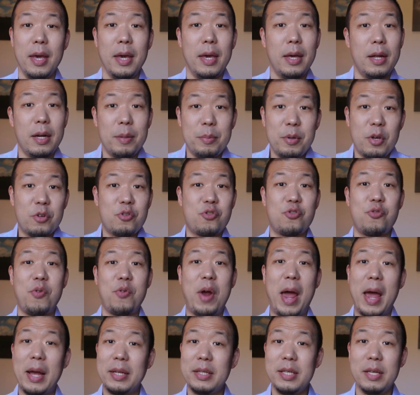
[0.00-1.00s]
it'll be
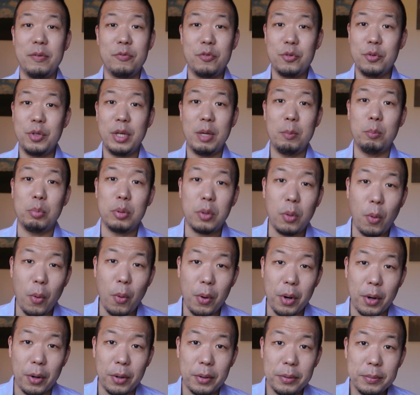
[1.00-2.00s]
attractive to the
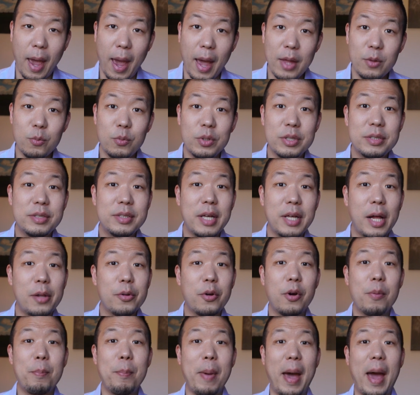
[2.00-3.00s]
employer and will sell
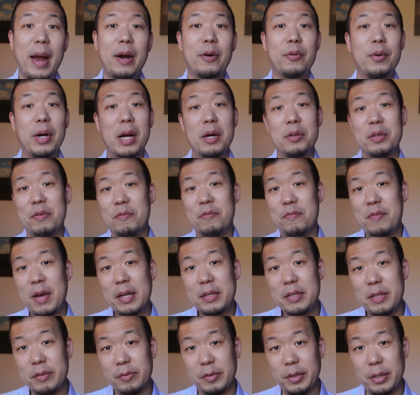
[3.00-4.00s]
your background
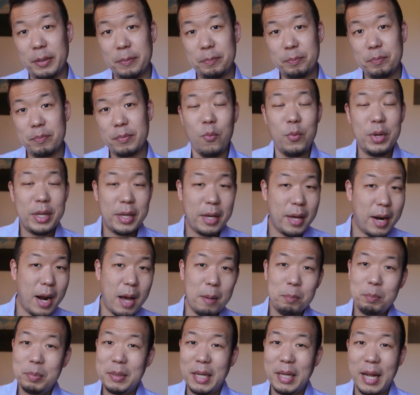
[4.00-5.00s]
effectively. We
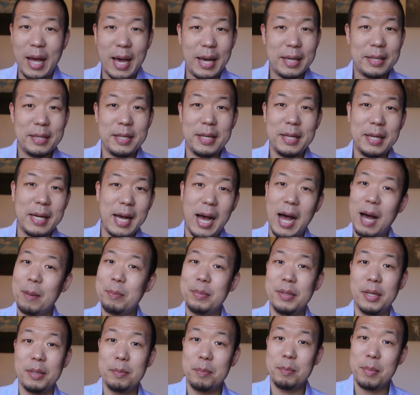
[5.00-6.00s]
cannot blindly
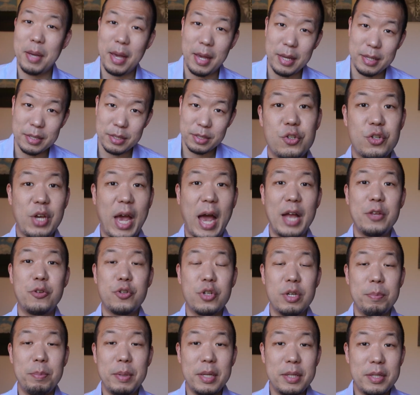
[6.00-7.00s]
copy and paste.
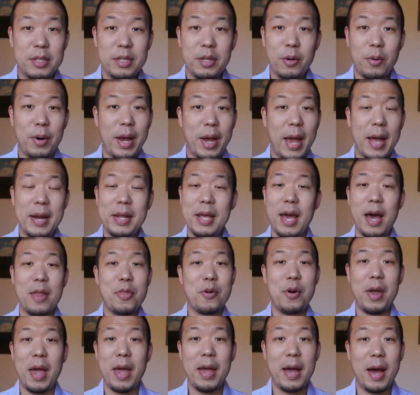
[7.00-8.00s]
ChatGPT or any
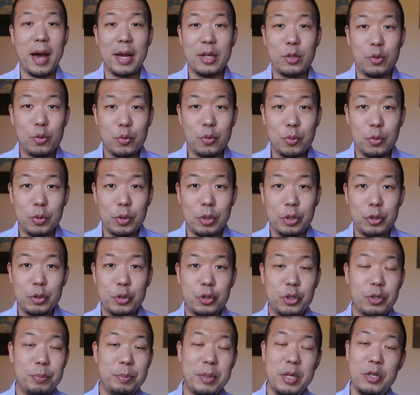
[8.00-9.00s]
other AI tool
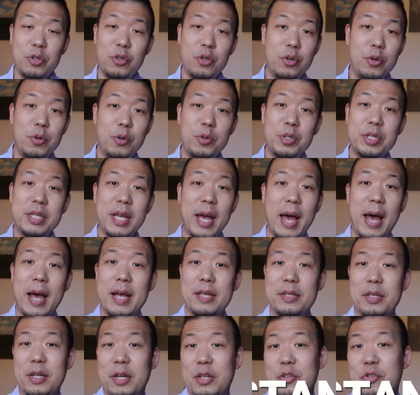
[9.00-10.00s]
should be used
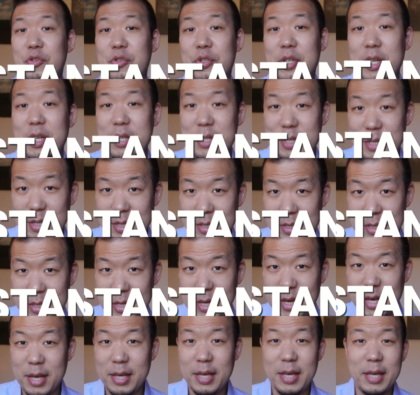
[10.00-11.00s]
as an assistant.
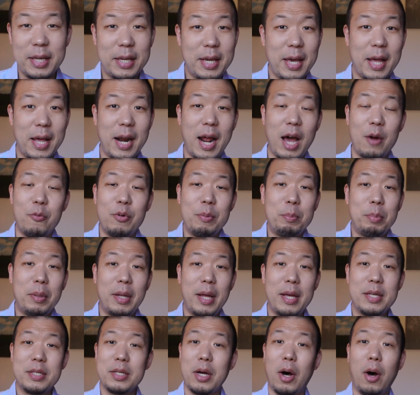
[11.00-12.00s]
It cannot
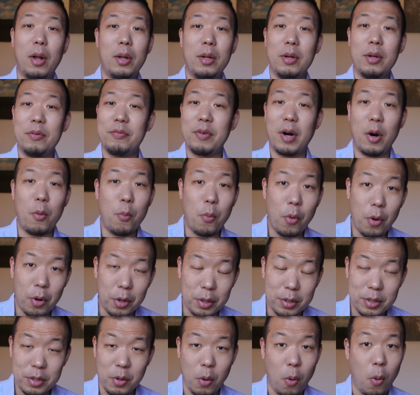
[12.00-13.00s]
replace all of our
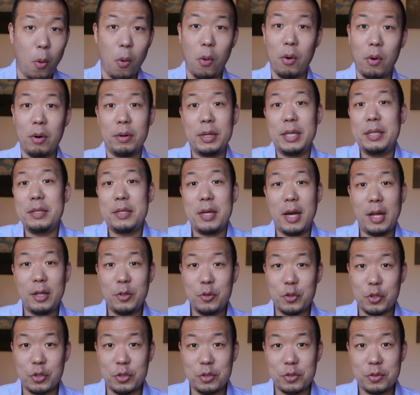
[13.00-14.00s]
work or
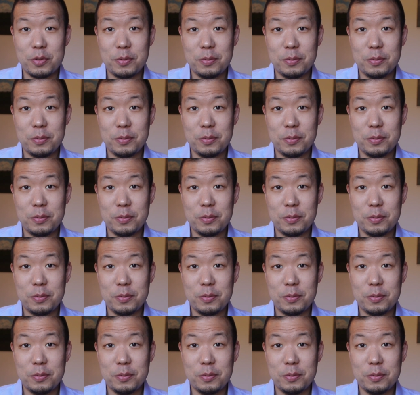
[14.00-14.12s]
intelligence.